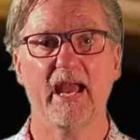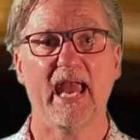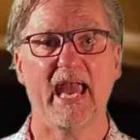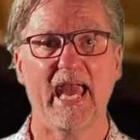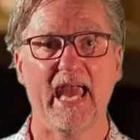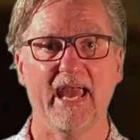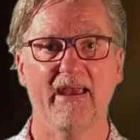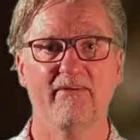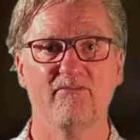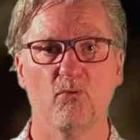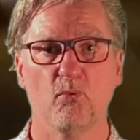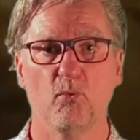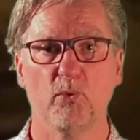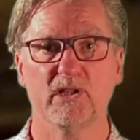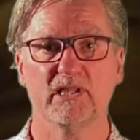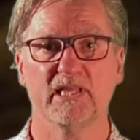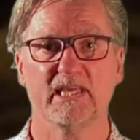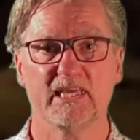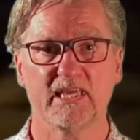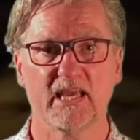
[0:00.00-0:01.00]
have
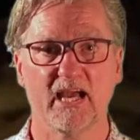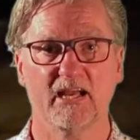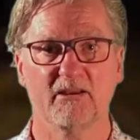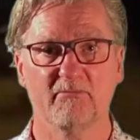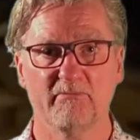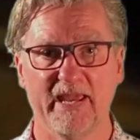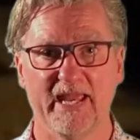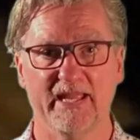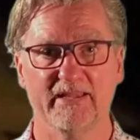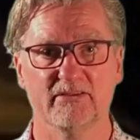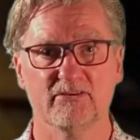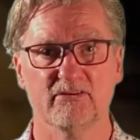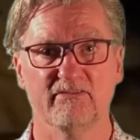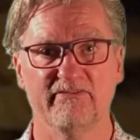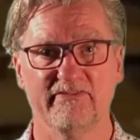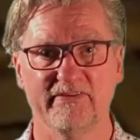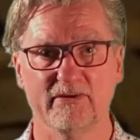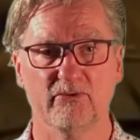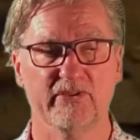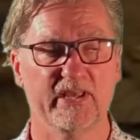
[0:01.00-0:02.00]
willing young men to
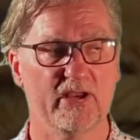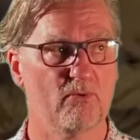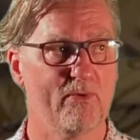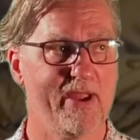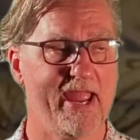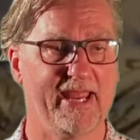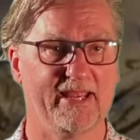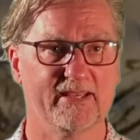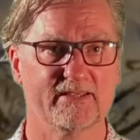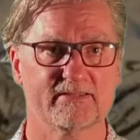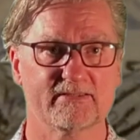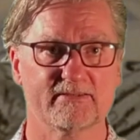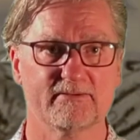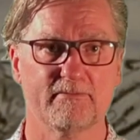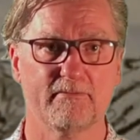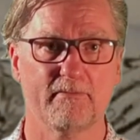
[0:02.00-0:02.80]
fill their ranks.